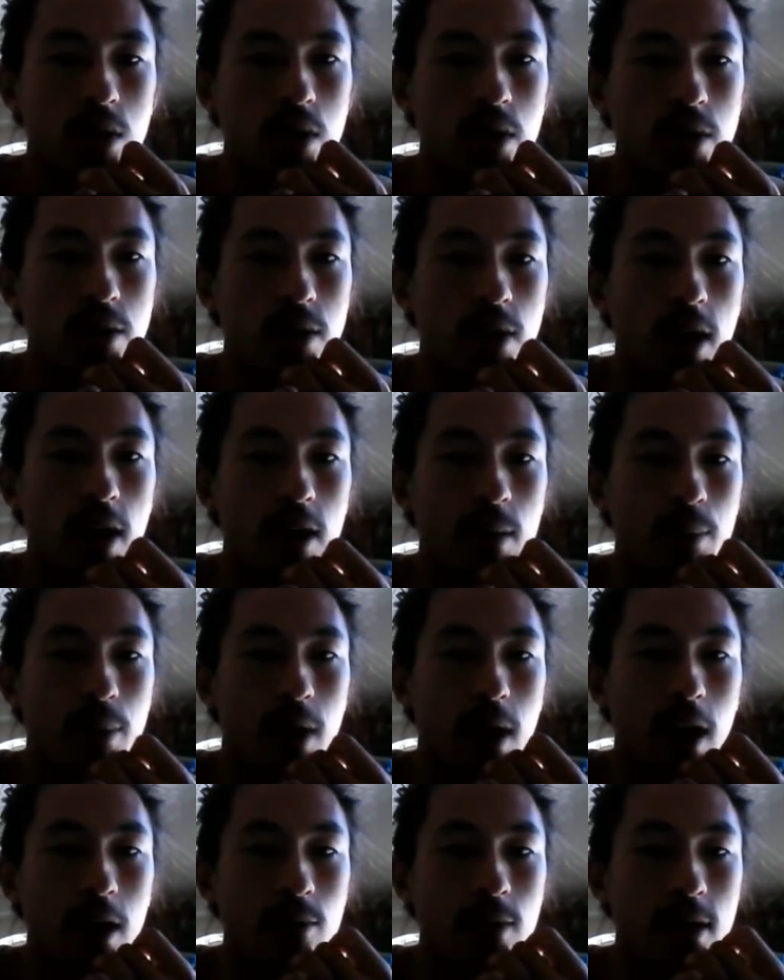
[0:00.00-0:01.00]
Not a
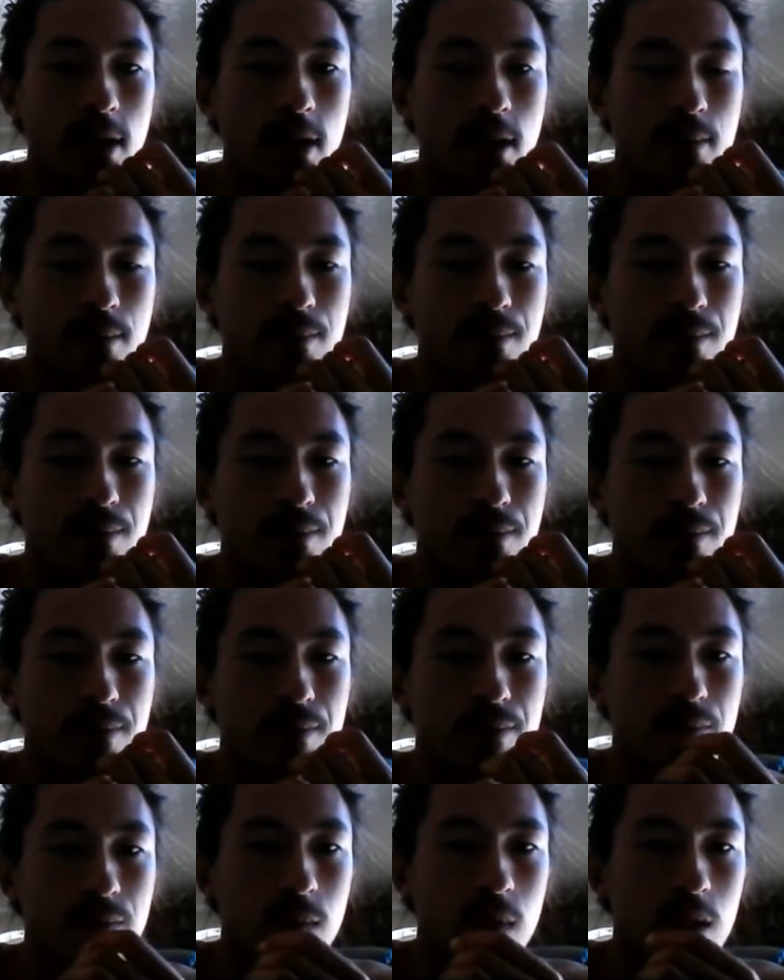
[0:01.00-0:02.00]
pirate,
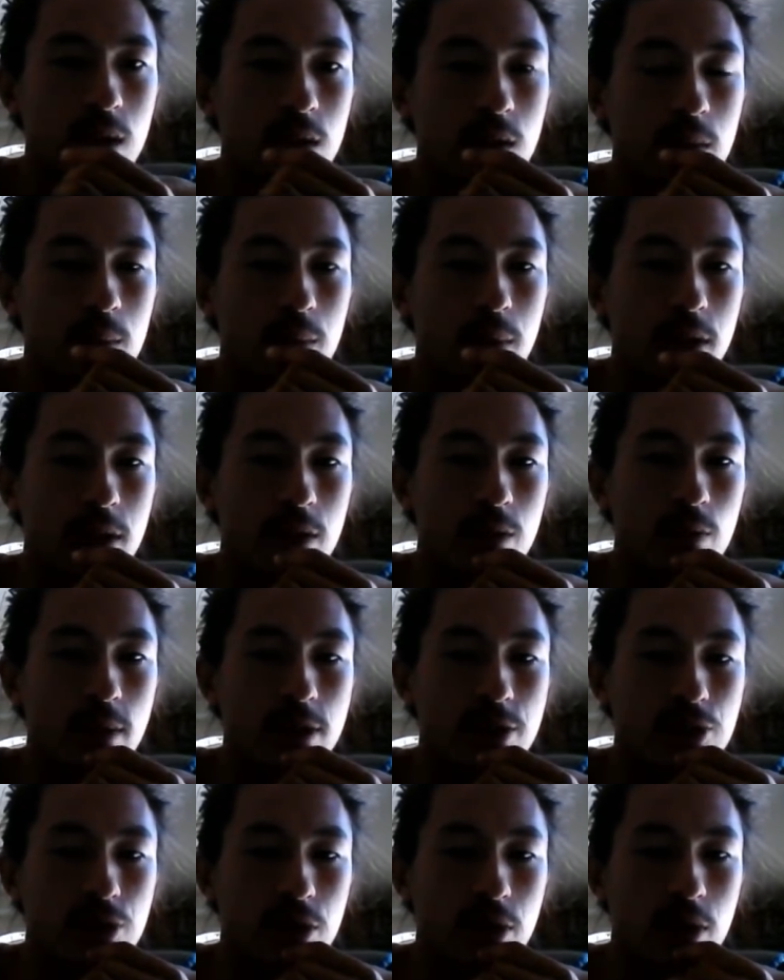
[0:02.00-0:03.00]
but a
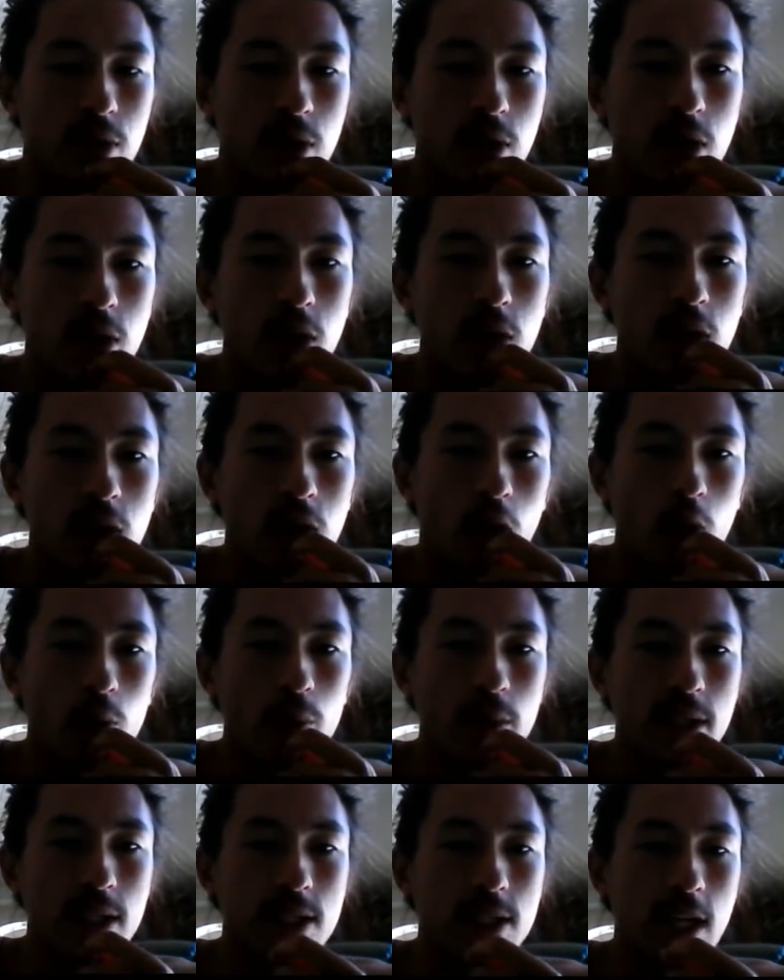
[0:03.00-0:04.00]
creature. Or
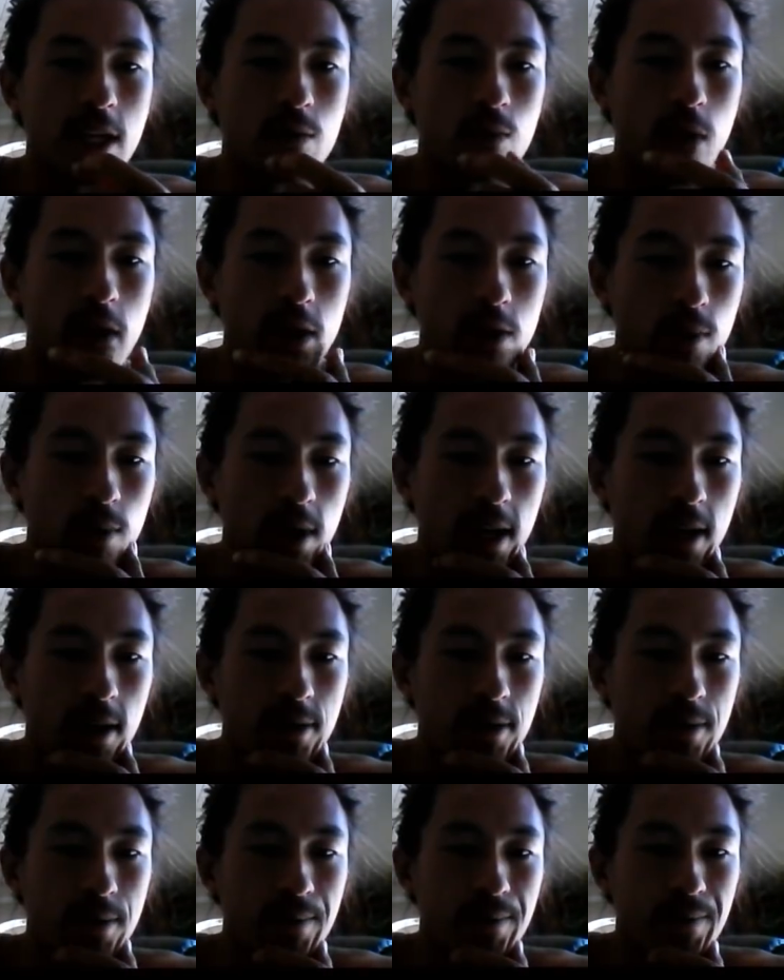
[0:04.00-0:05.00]
we could take Run
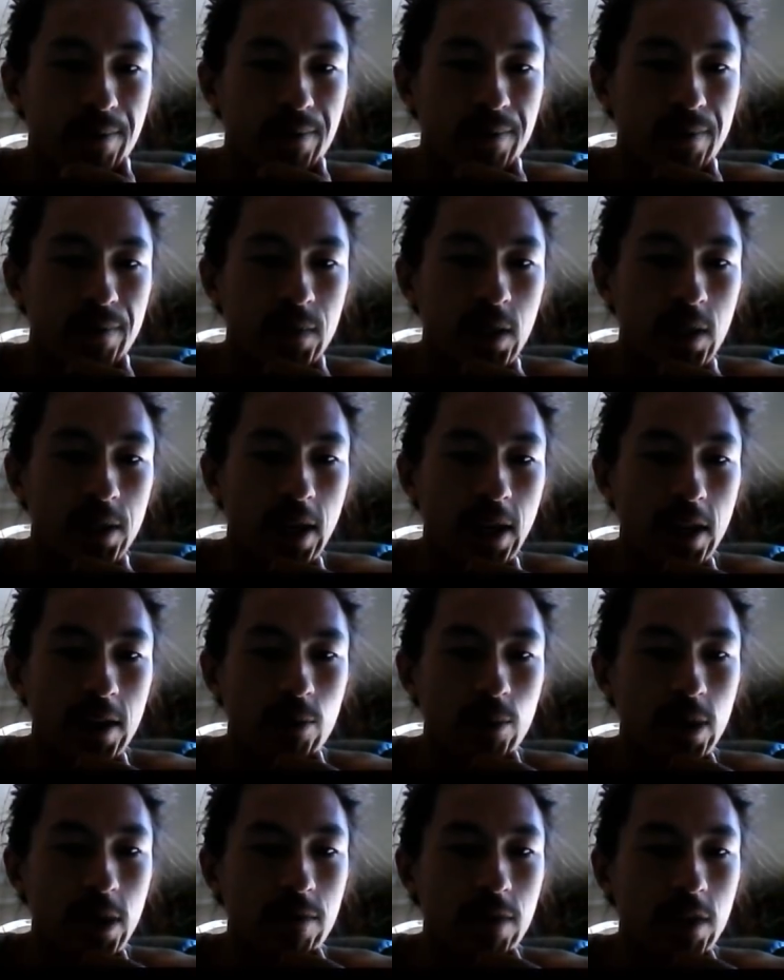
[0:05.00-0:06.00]
Aground. Now that
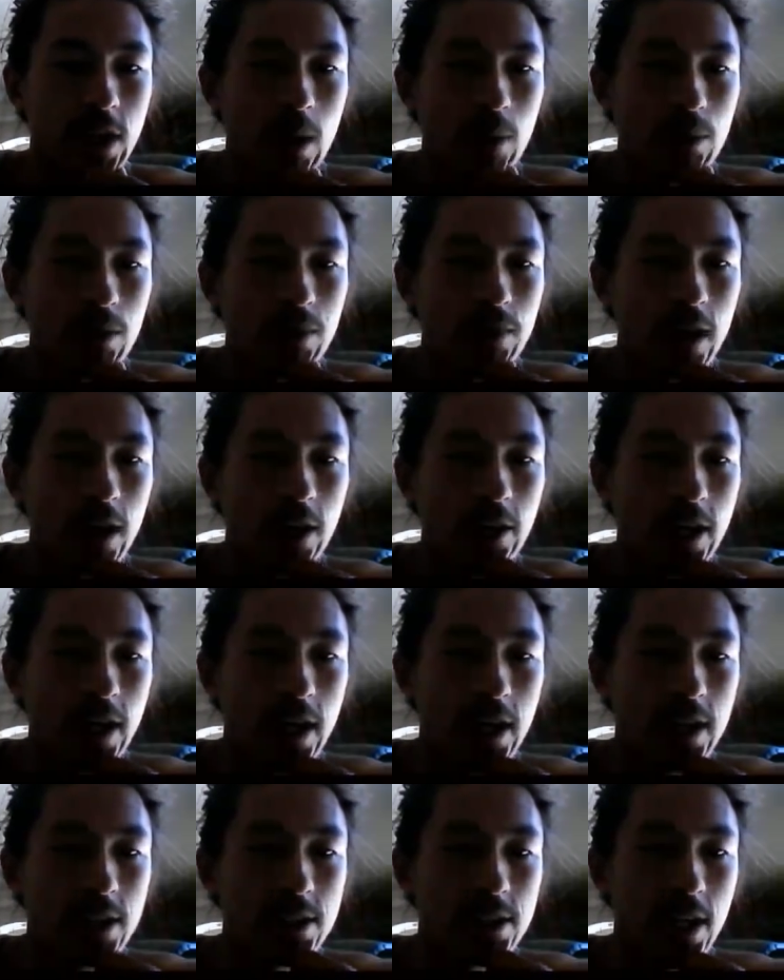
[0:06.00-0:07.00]
we have a couple Fire
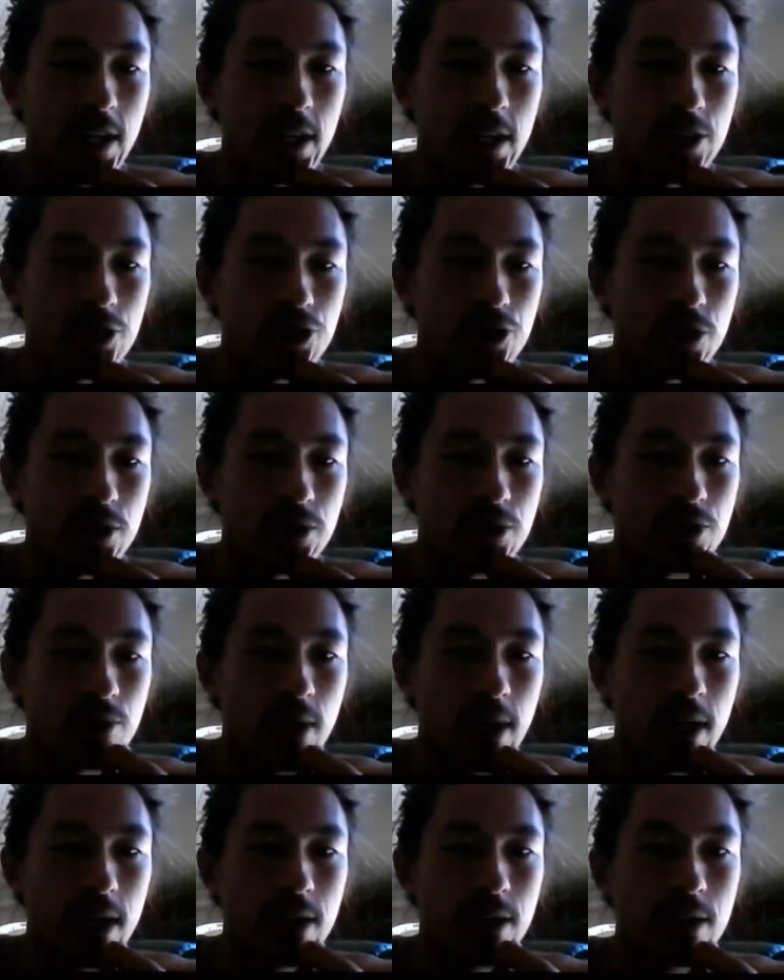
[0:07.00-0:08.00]
Cannons and a Sure
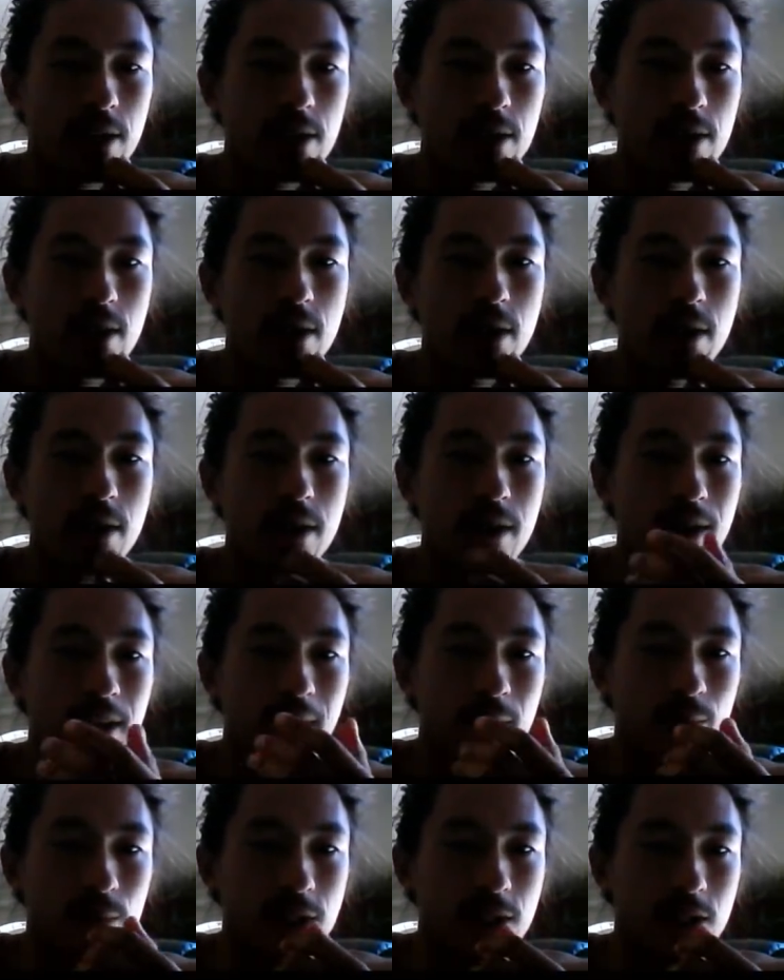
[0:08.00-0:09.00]
Strike,
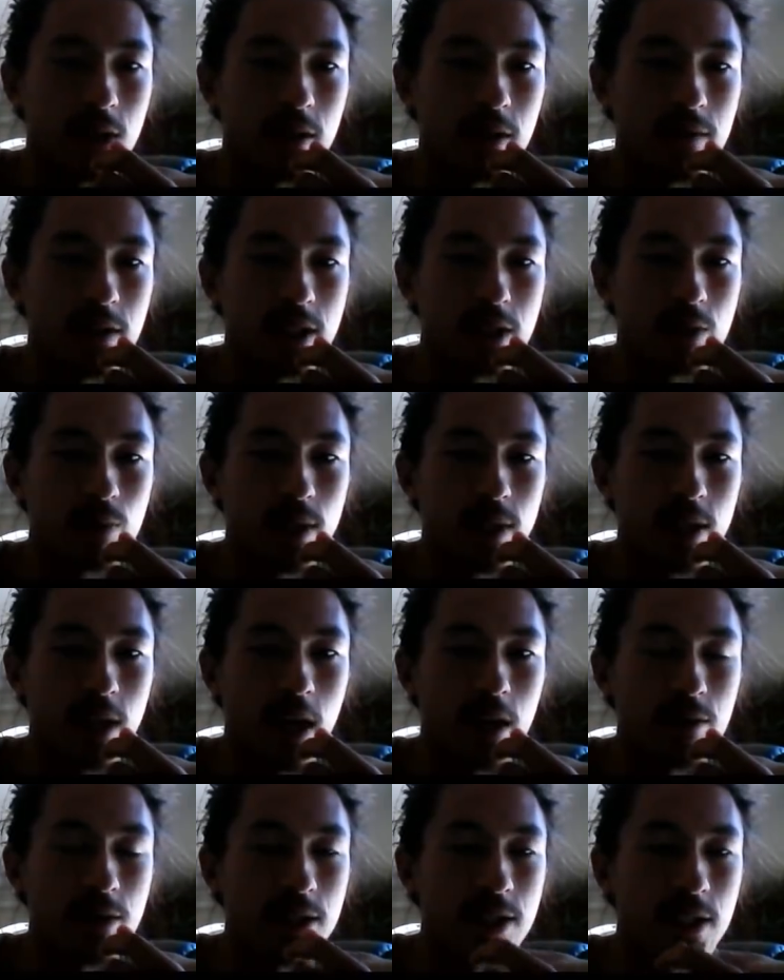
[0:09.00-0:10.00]
and we still have these 3
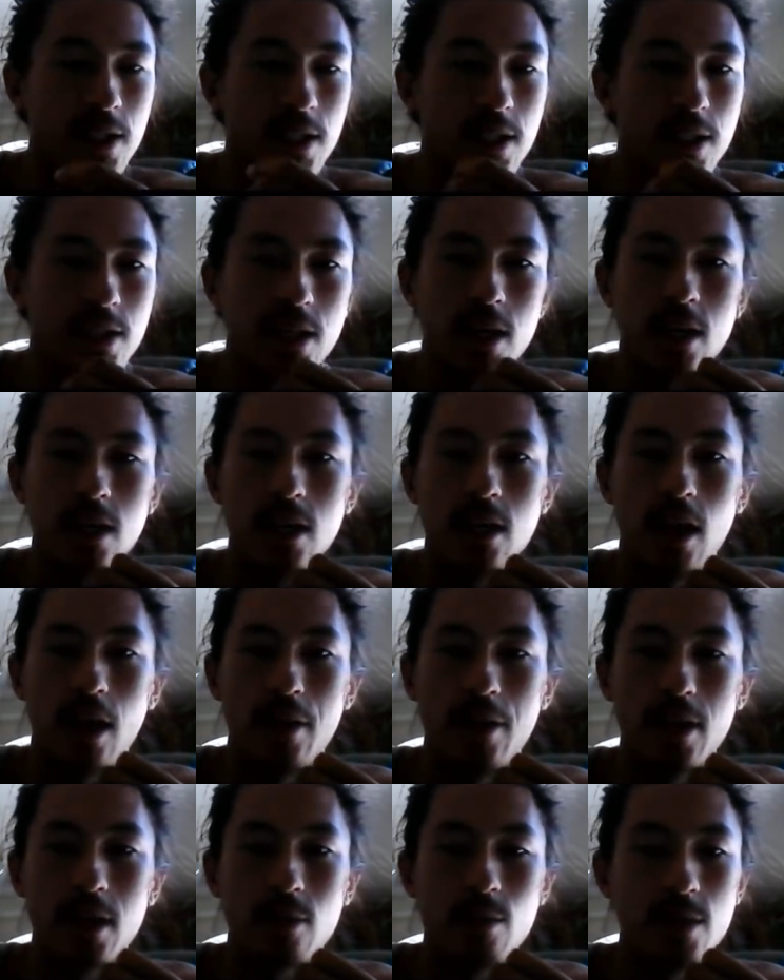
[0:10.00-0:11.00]
Cutlasses, I
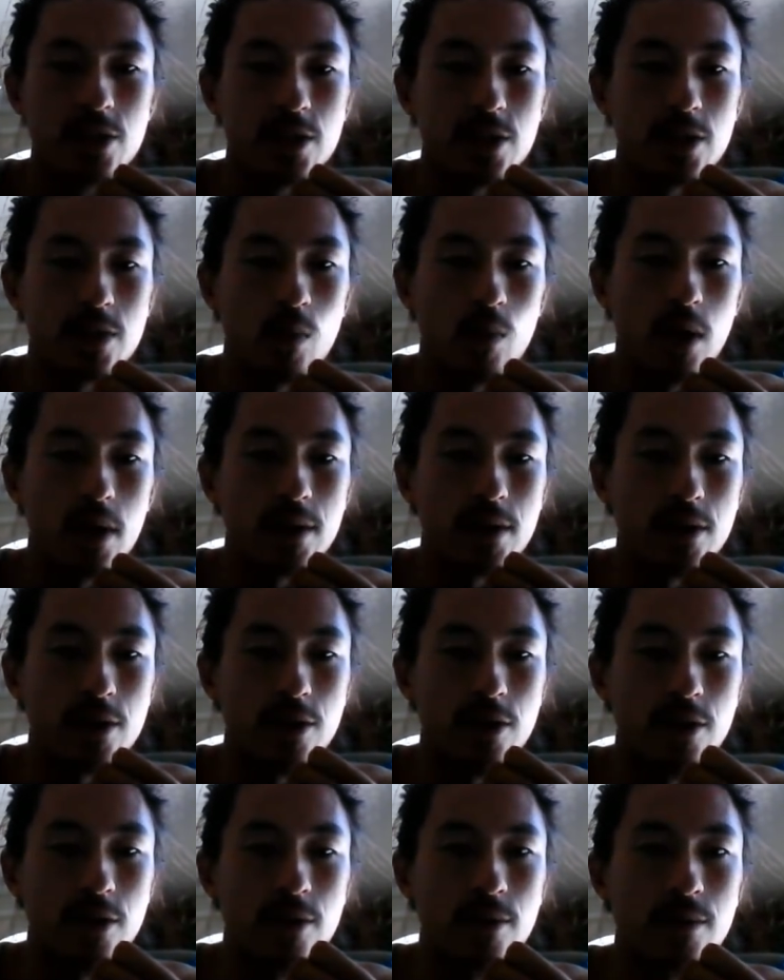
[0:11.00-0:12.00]
think we just want the
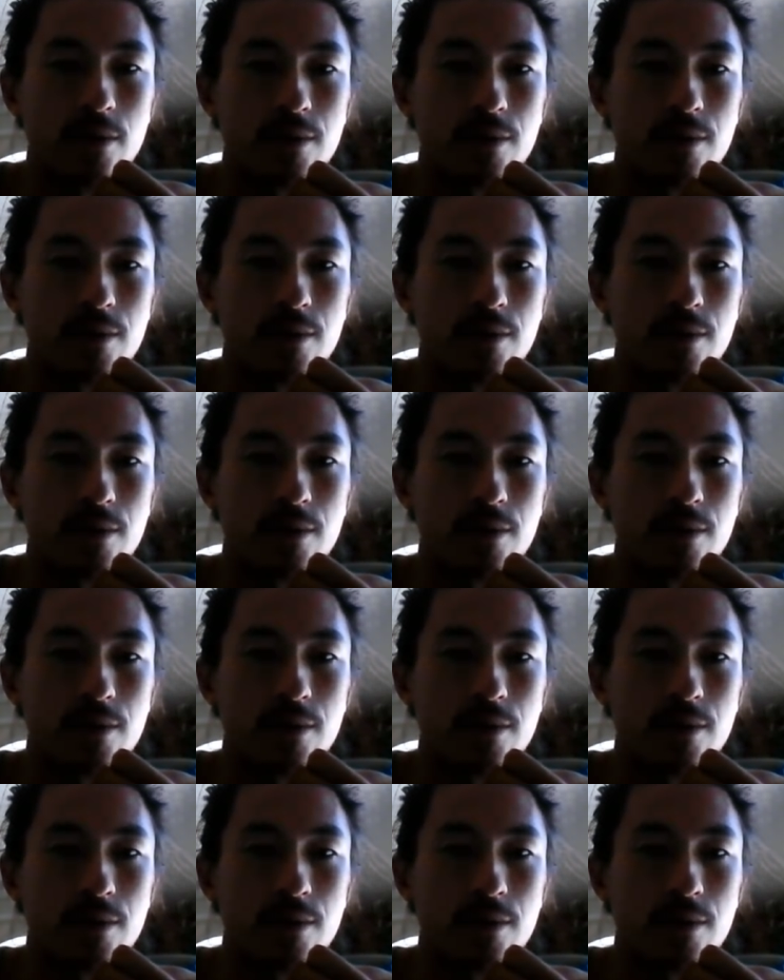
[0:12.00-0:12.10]
2.